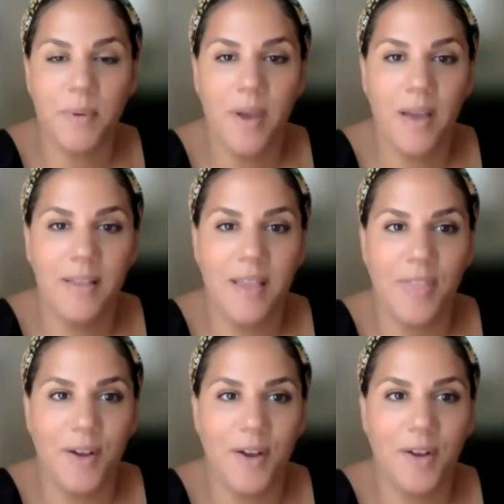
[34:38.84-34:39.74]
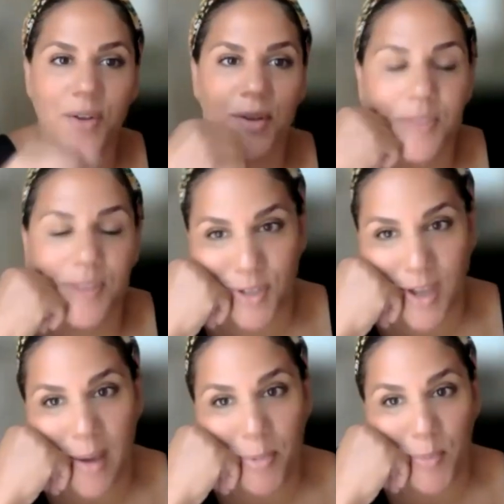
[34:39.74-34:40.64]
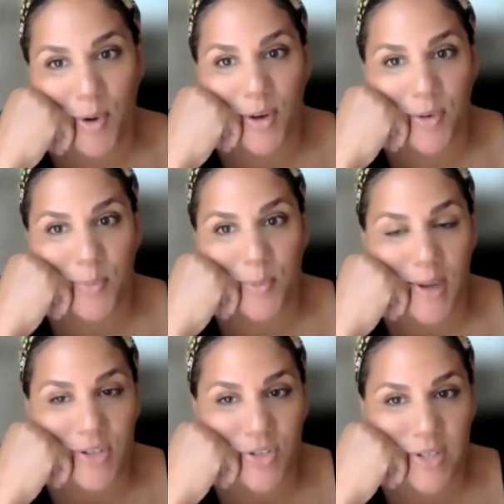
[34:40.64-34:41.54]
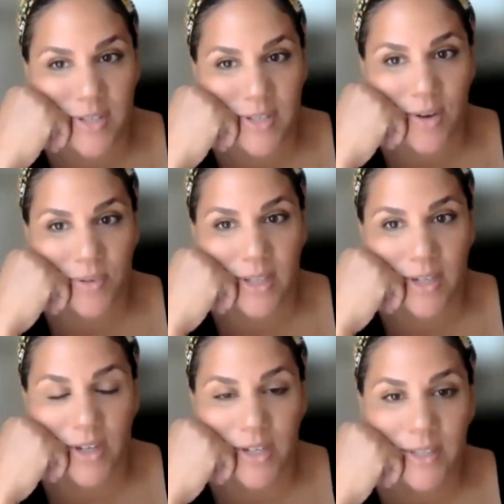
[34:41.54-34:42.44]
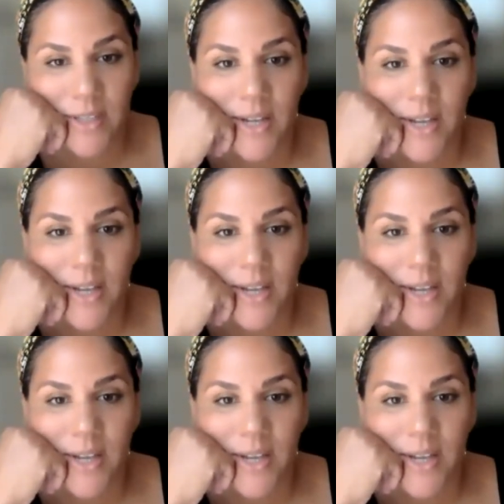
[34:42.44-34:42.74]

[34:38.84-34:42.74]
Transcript: a couple more group questions that are really good.